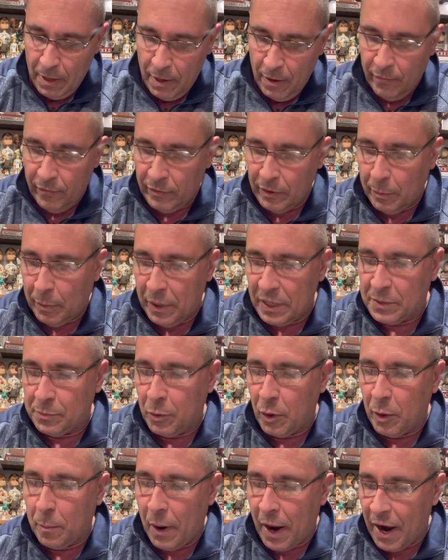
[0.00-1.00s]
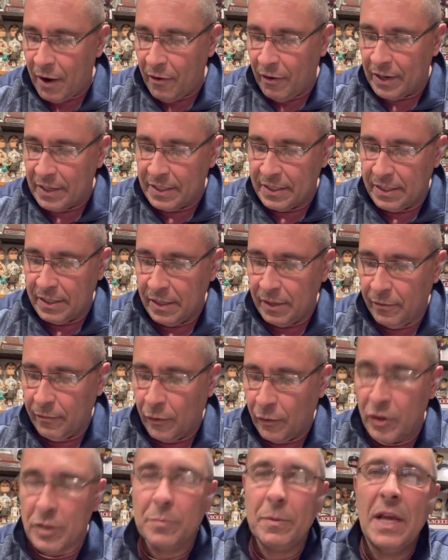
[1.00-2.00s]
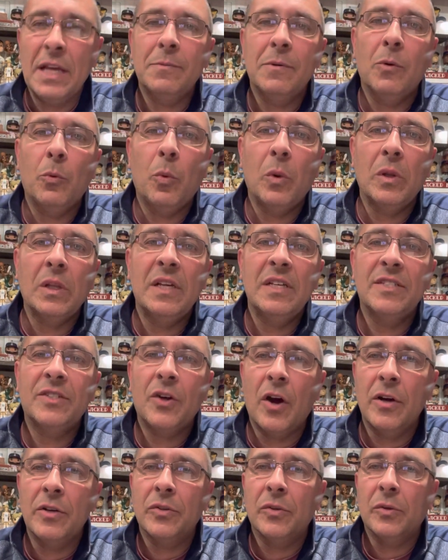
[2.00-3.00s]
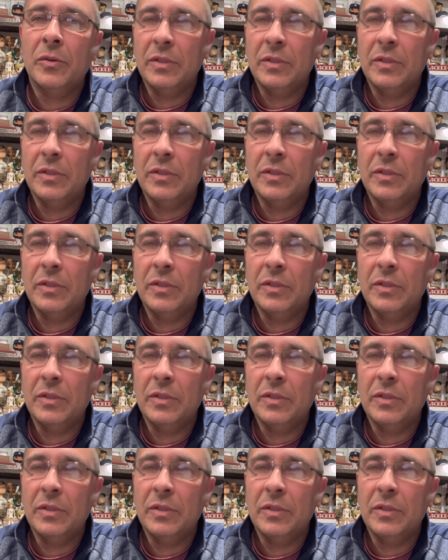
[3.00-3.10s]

From the Pittsburgh Pirates, first baseman Willie Stargell.